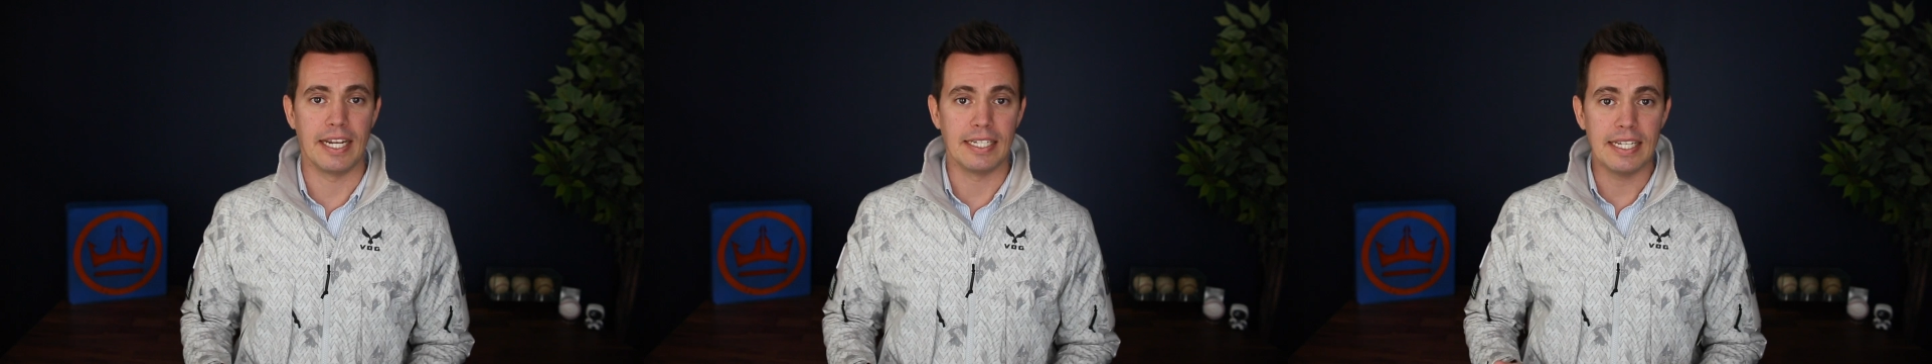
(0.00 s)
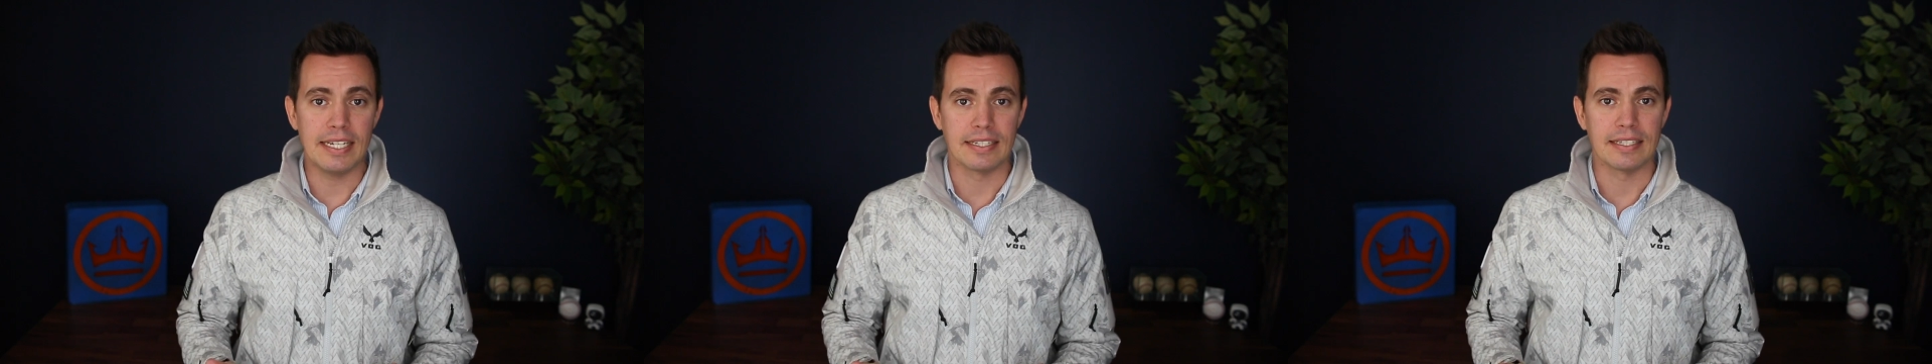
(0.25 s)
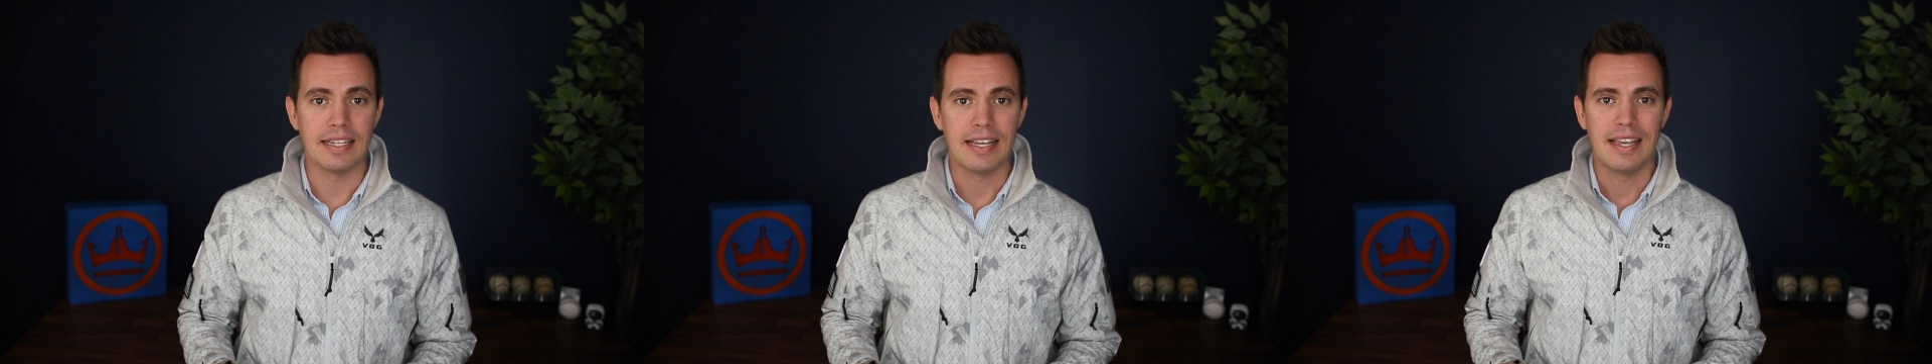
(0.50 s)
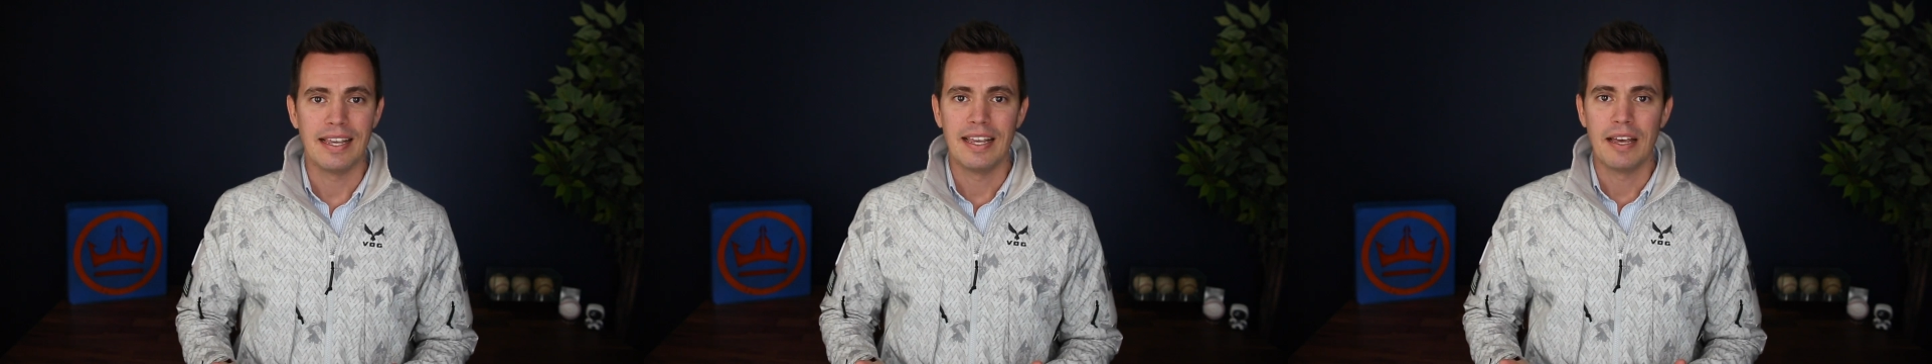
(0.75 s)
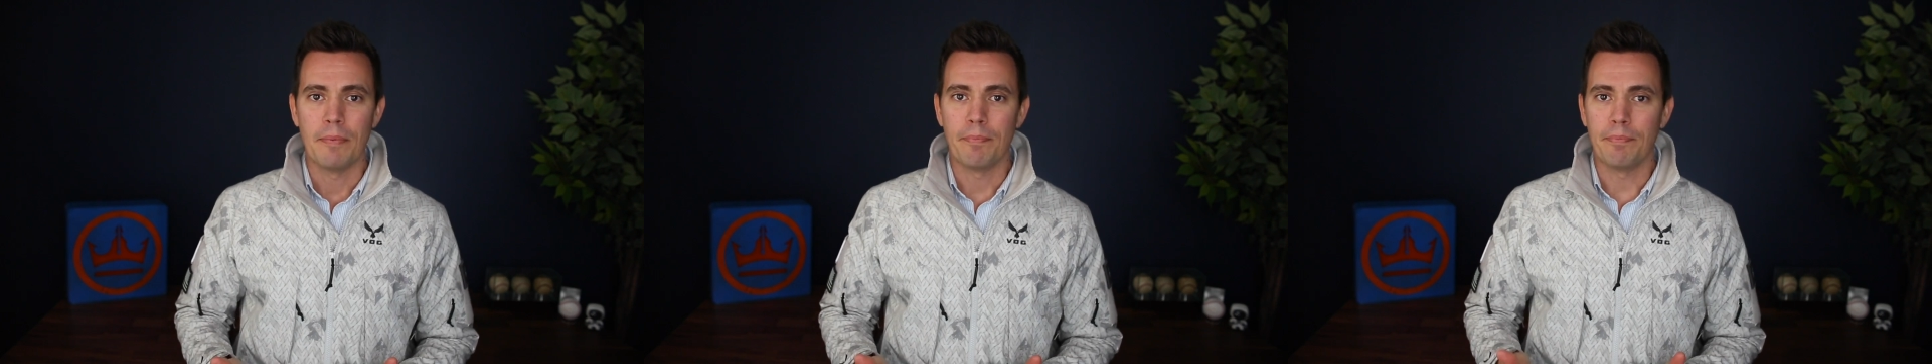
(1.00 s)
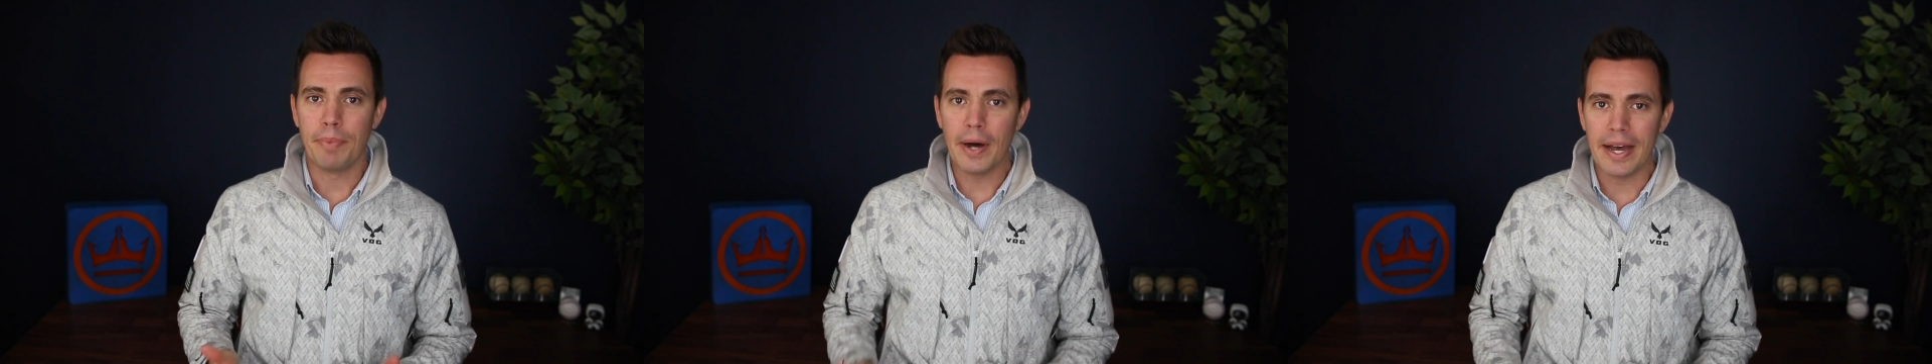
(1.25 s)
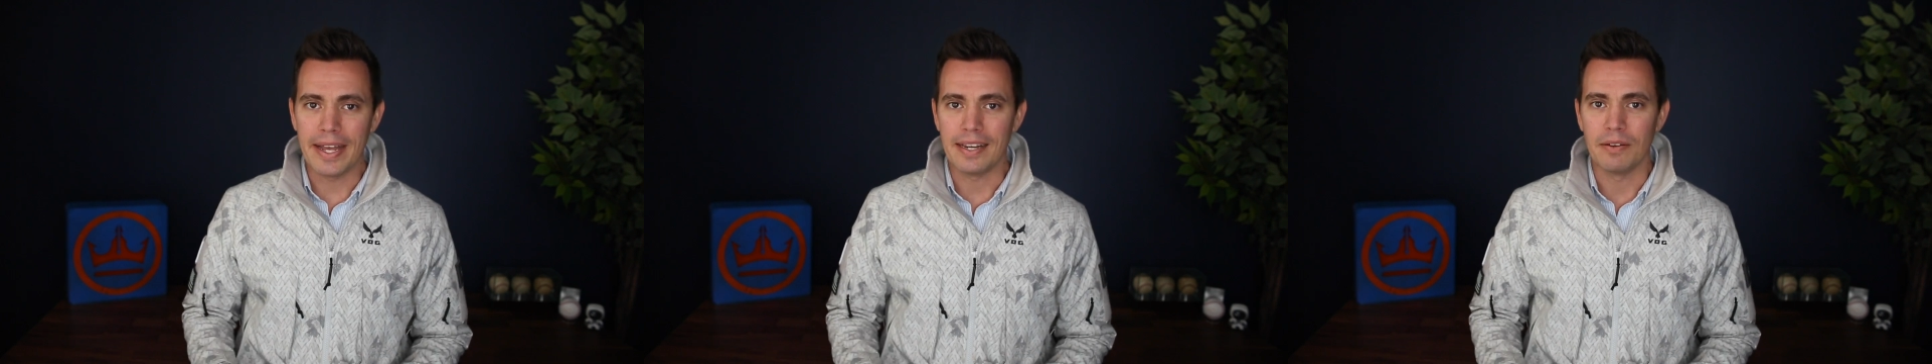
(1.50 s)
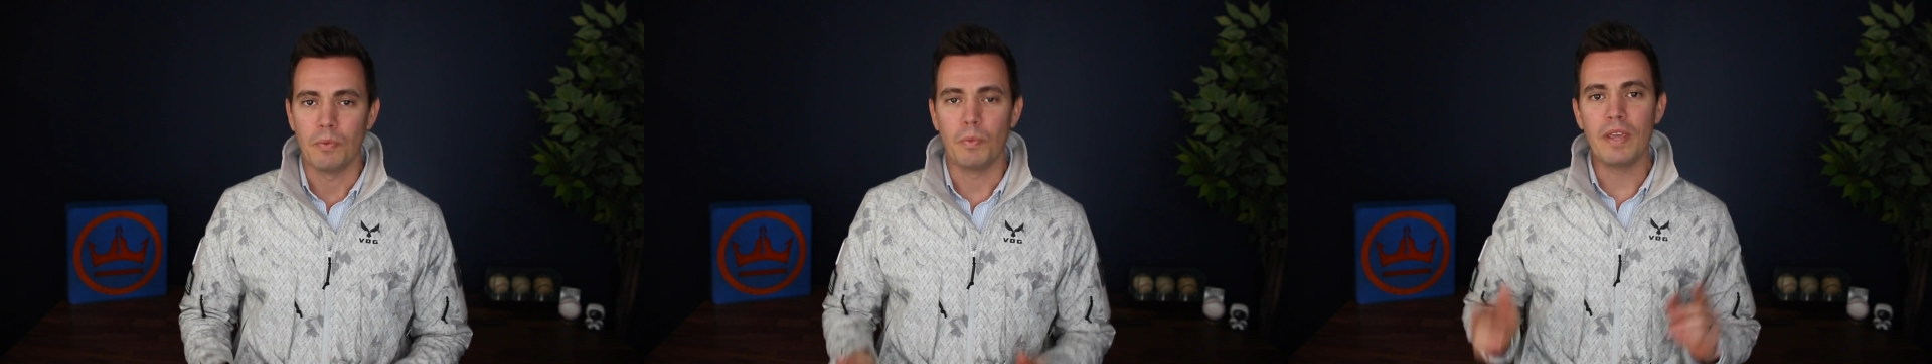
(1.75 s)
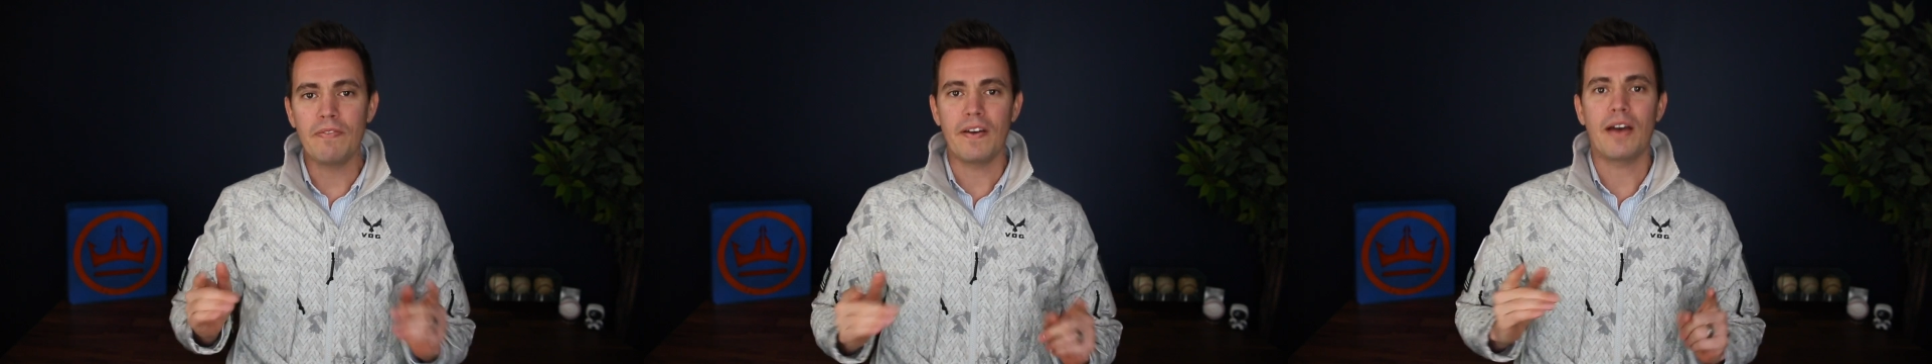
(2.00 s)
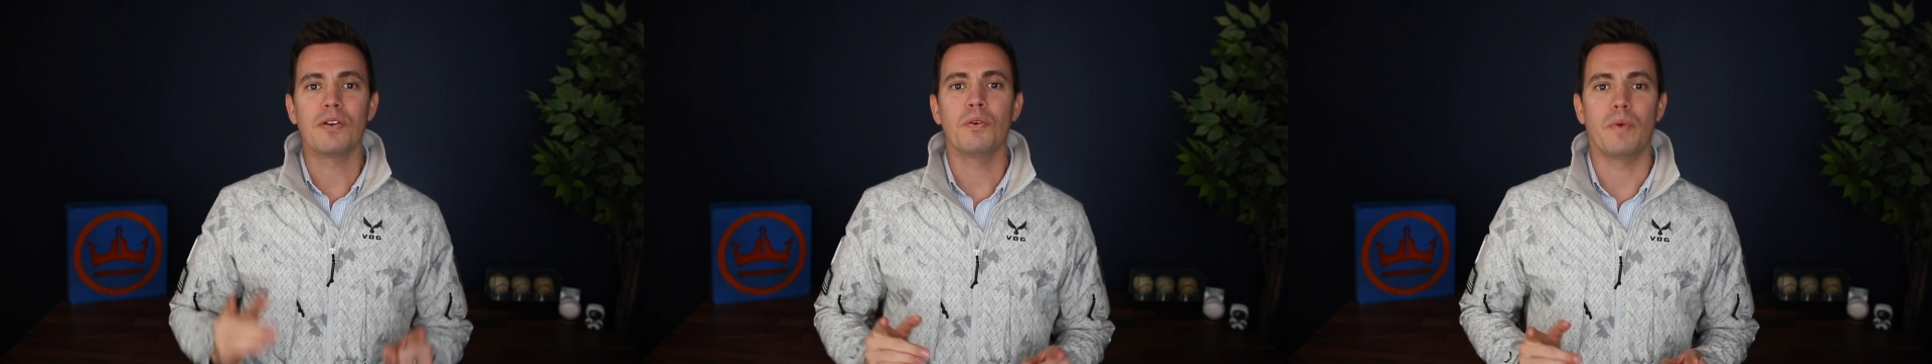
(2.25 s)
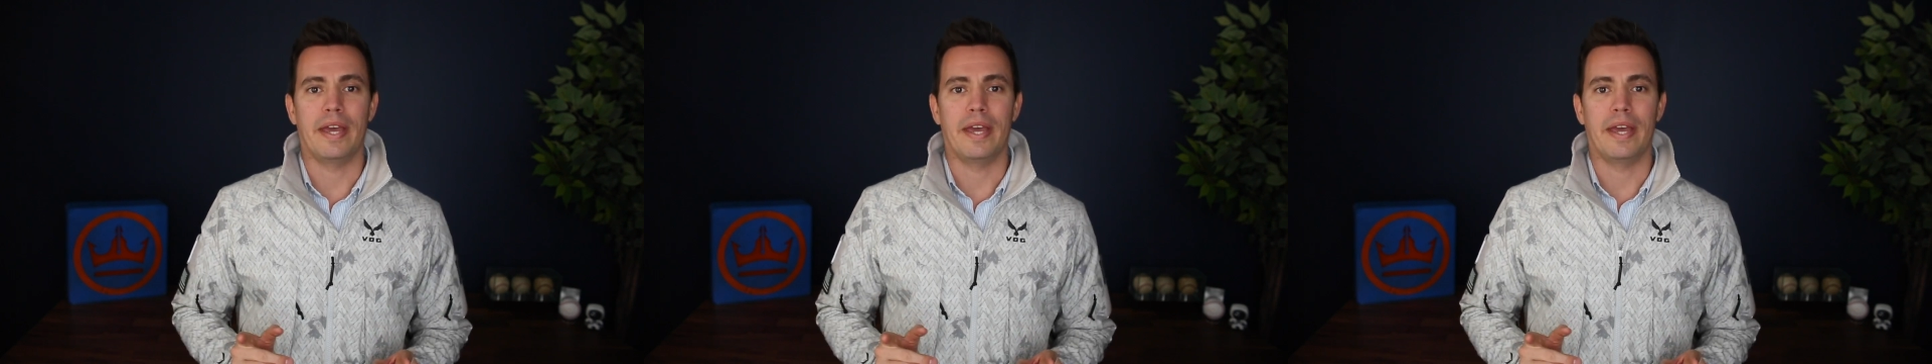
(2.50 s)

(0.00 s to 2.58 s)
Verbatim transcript: ideas. But we found a